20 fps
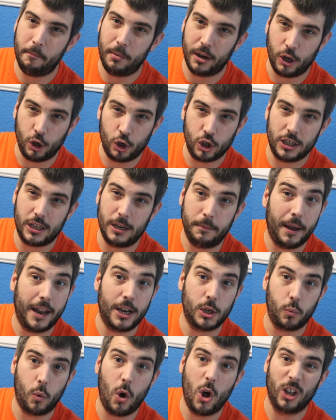but it just
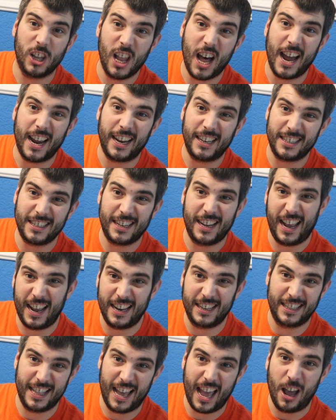depends what light
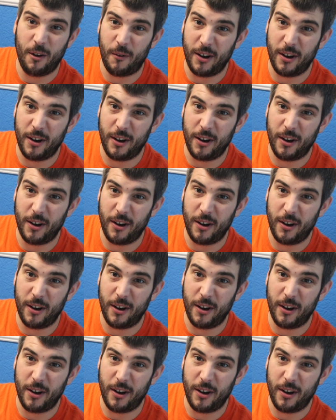is there